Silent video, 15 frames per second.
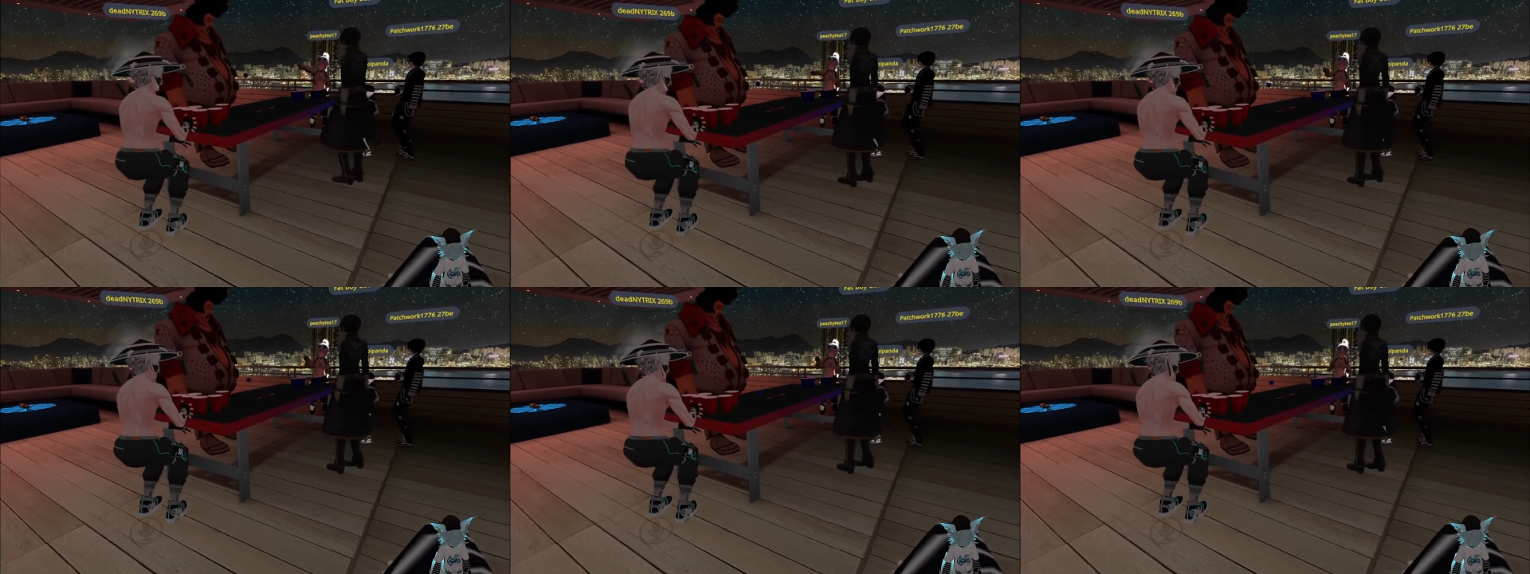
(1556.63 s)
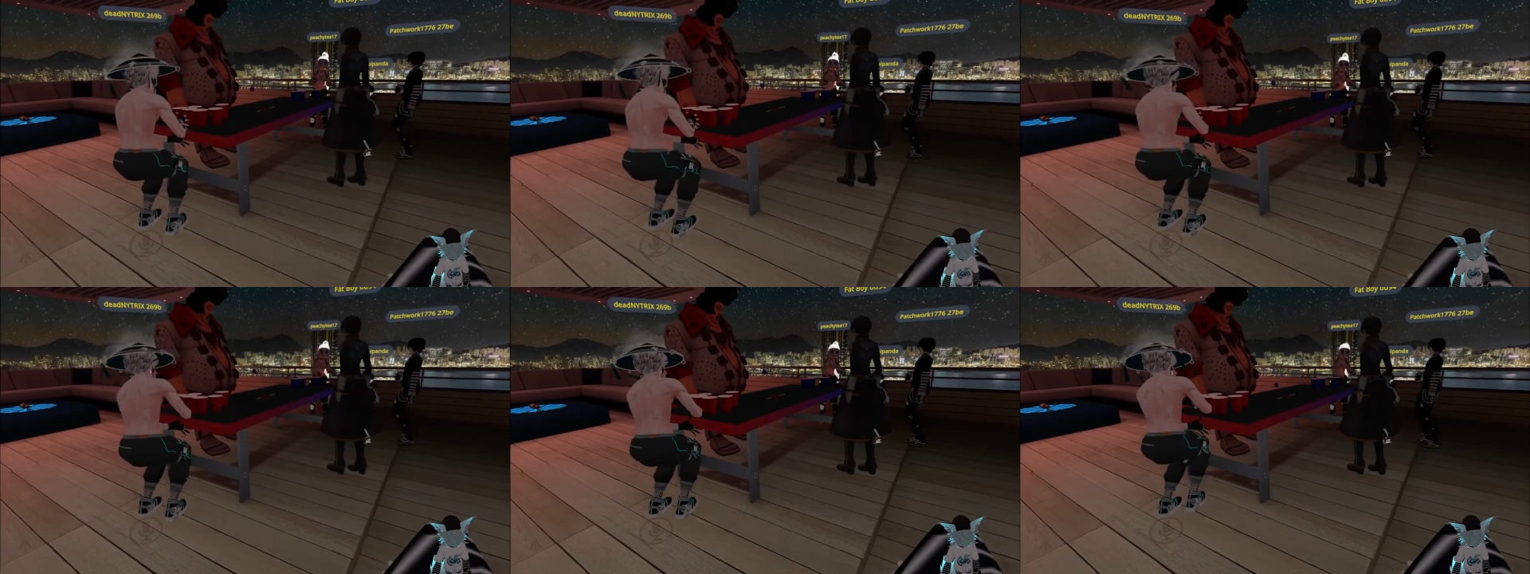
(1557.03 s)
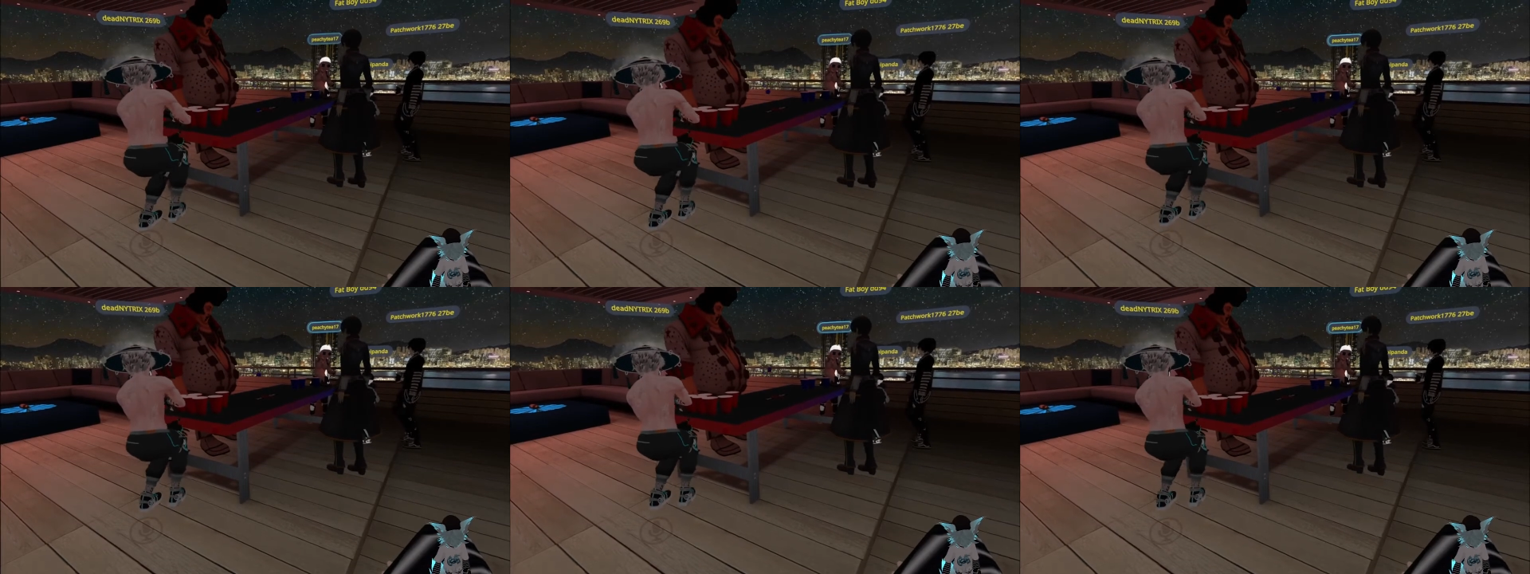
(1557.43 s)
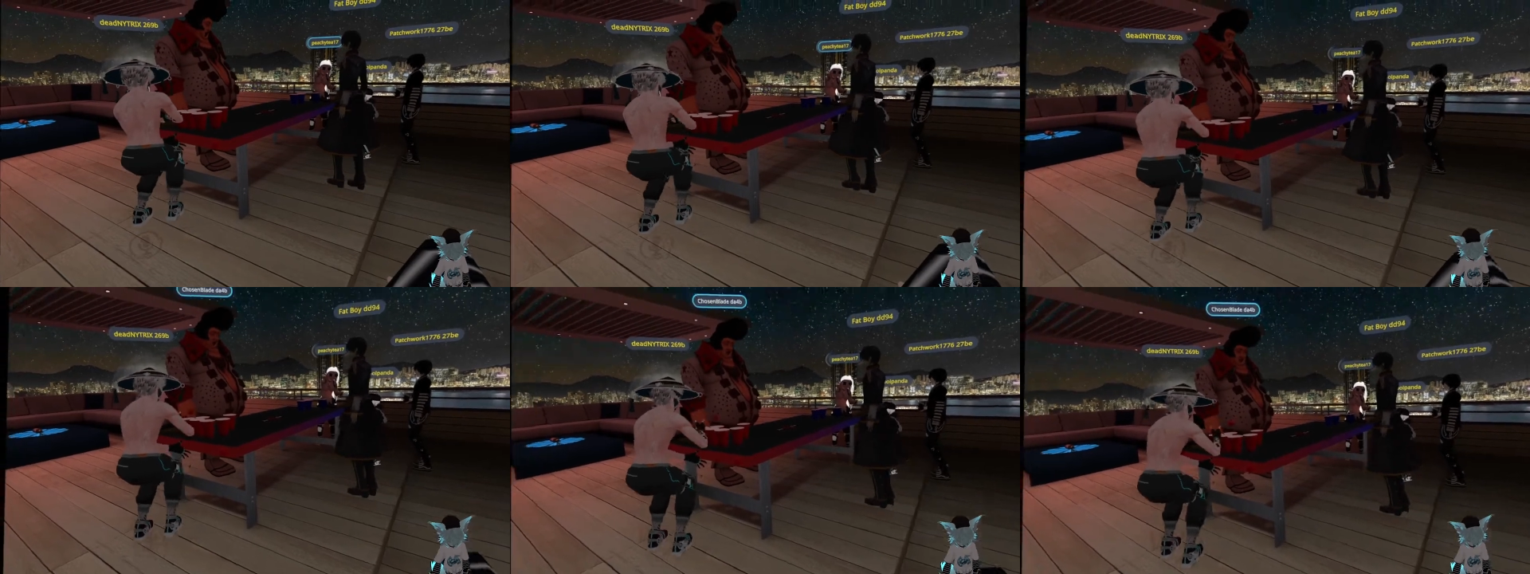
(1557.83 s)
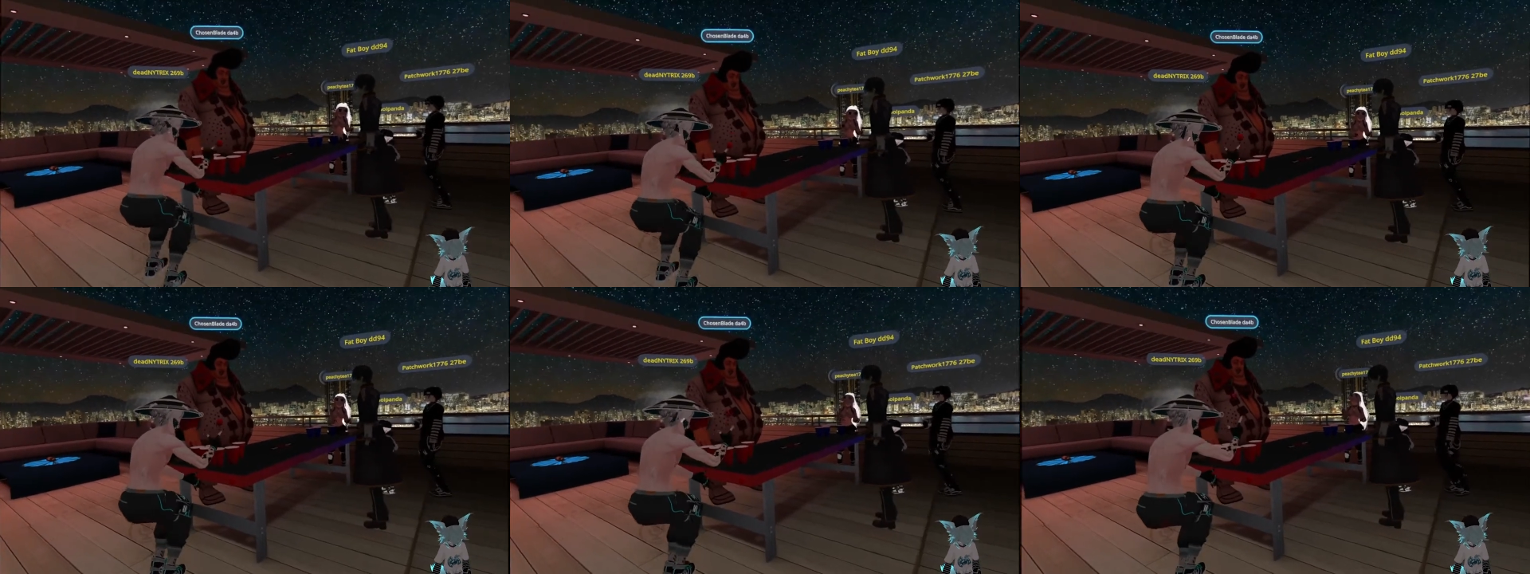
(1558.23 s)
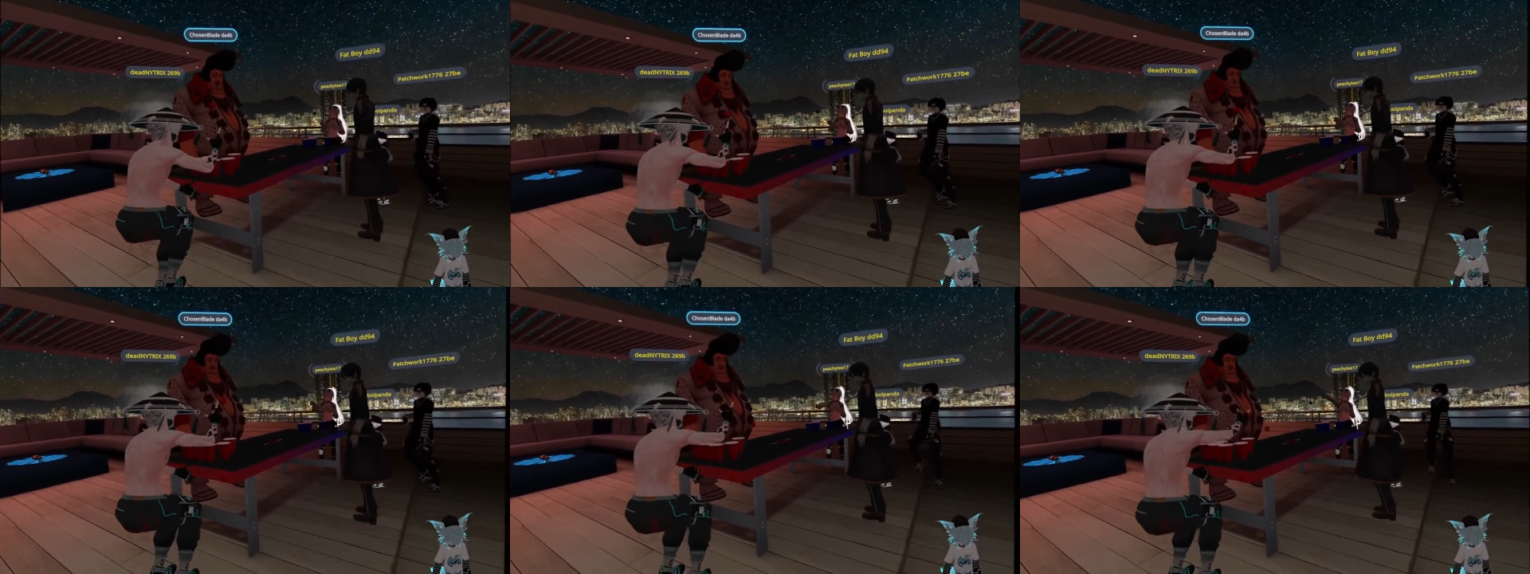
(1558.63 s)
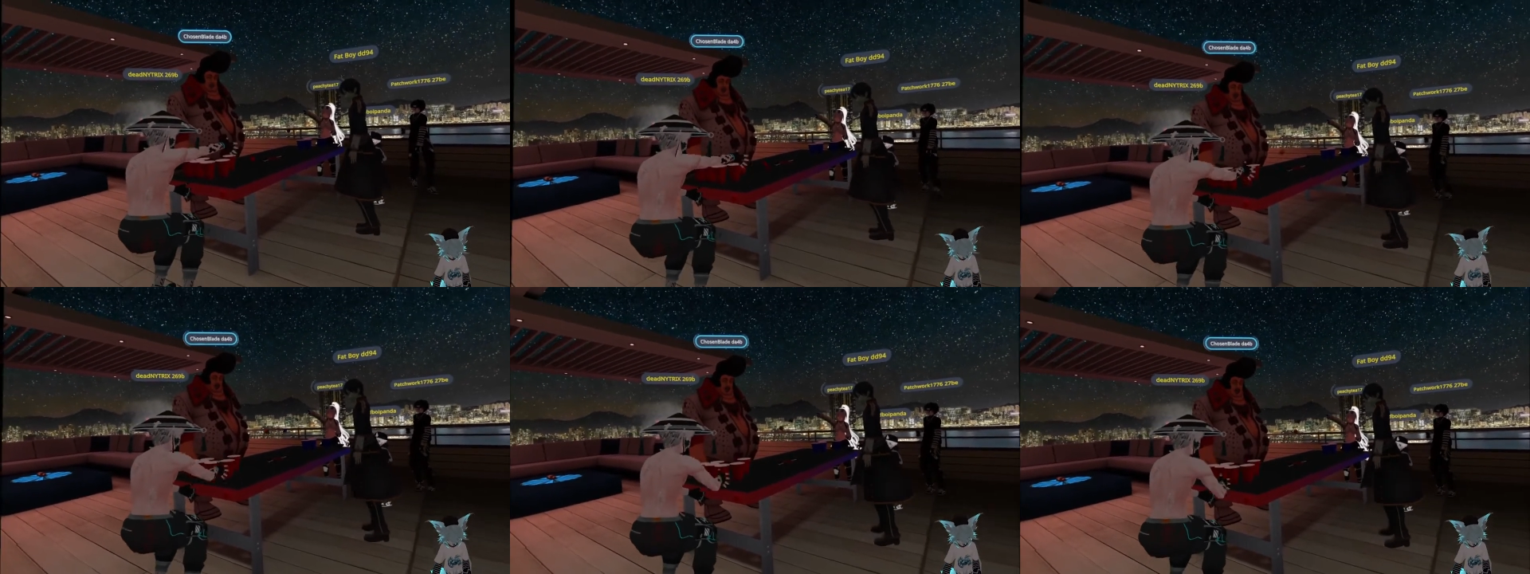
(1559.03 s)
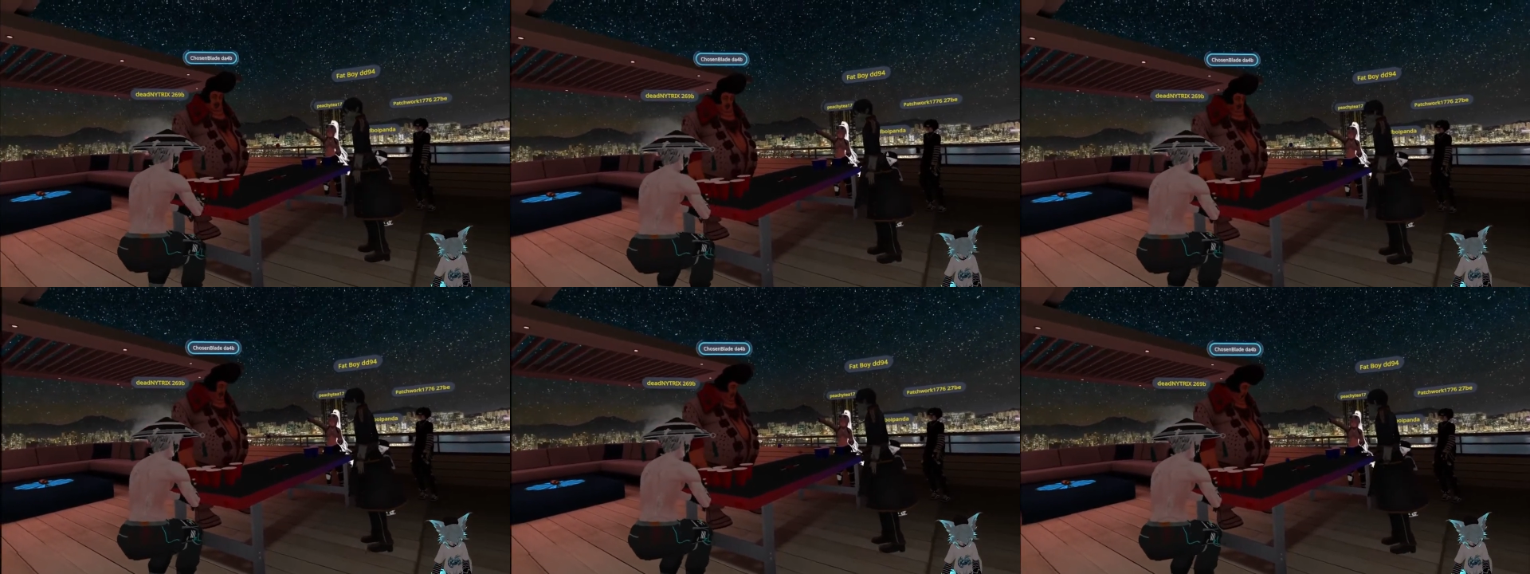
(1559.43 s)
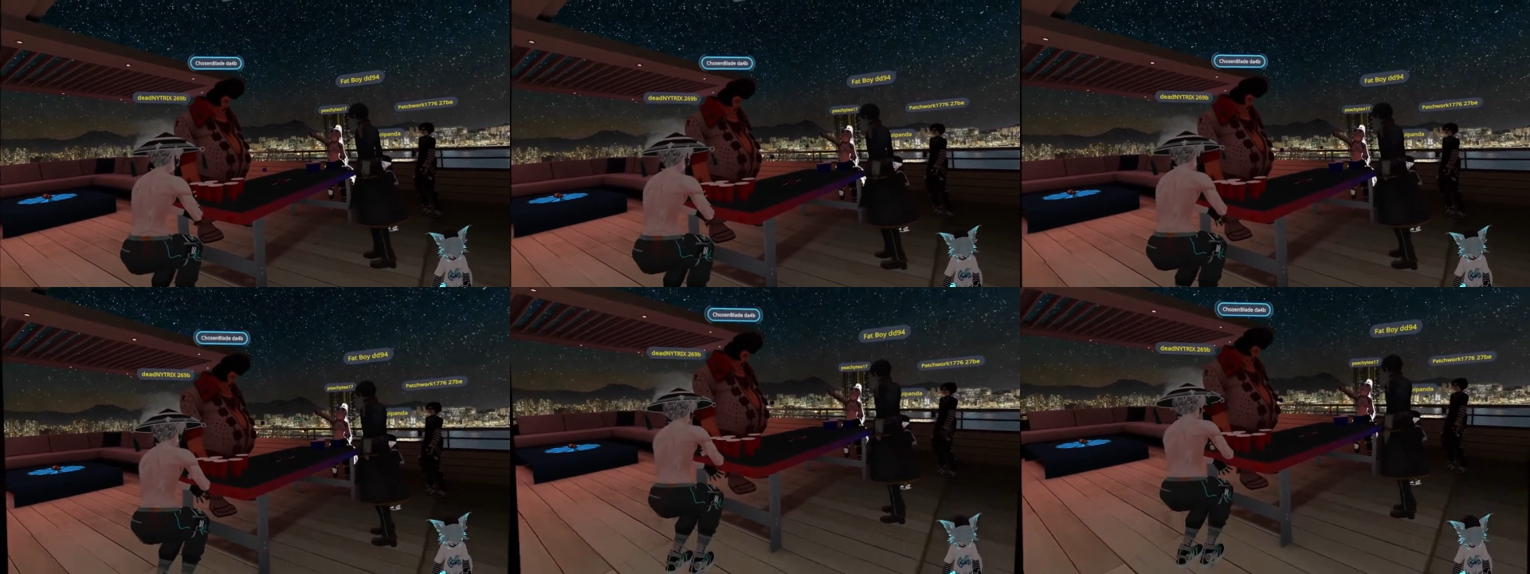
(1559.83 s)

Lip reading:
[unreadable: no face in view]